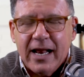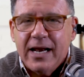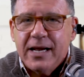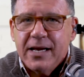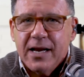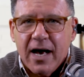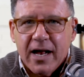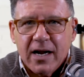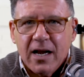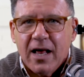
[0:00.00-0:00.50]

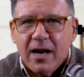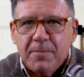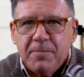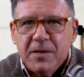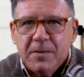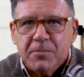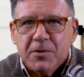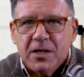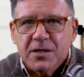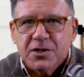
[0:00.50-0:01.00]
and not a lot of
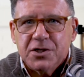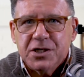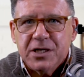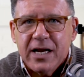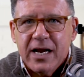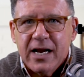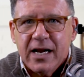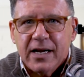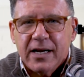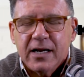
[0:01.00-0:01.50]
people
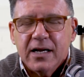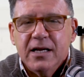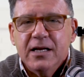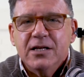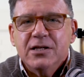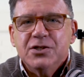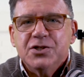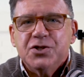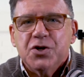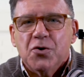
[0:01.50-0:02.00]
understand.
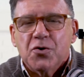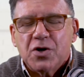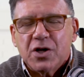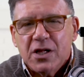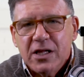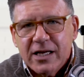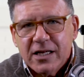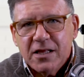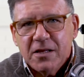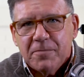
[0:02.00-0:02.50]
So
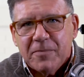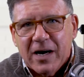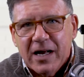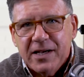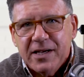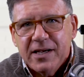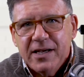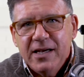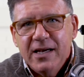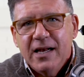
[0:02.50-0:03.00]
click the
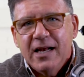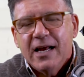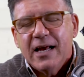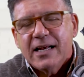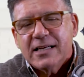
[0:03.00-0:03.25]
button,